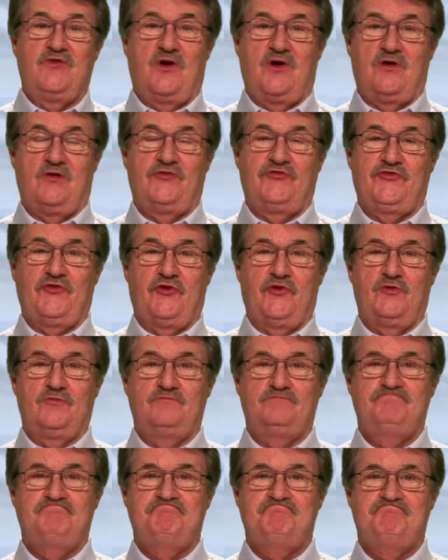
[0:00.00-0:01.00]
also.
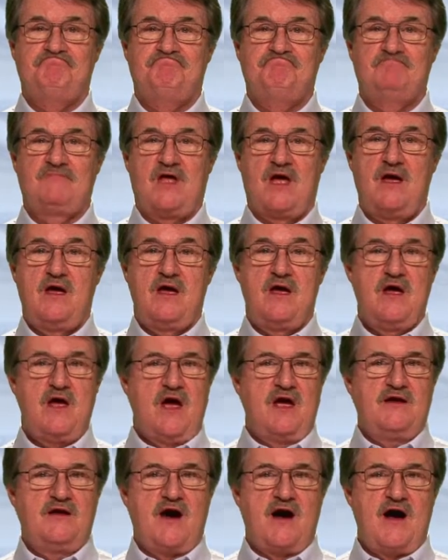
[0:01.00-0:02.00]

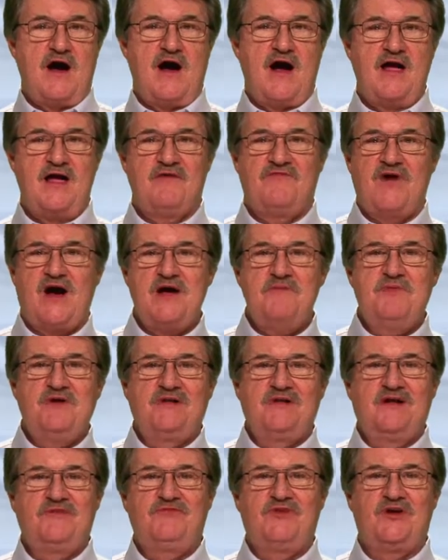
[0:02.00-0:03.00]
And I, if I be
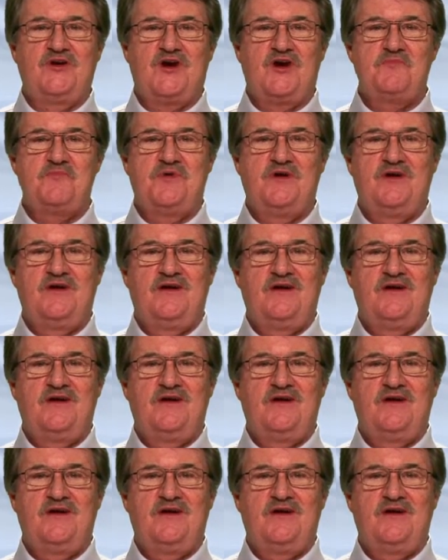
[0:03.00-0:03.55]
lifted up,